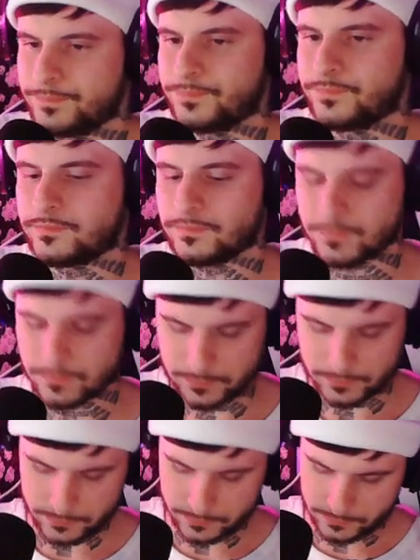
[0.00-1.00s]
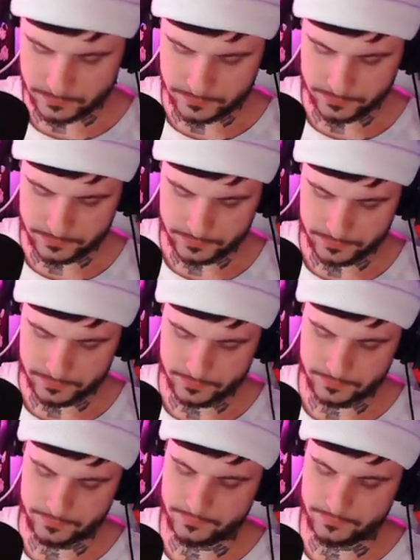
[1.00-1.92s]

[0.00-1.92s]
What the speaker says: No one is speaking in this clip.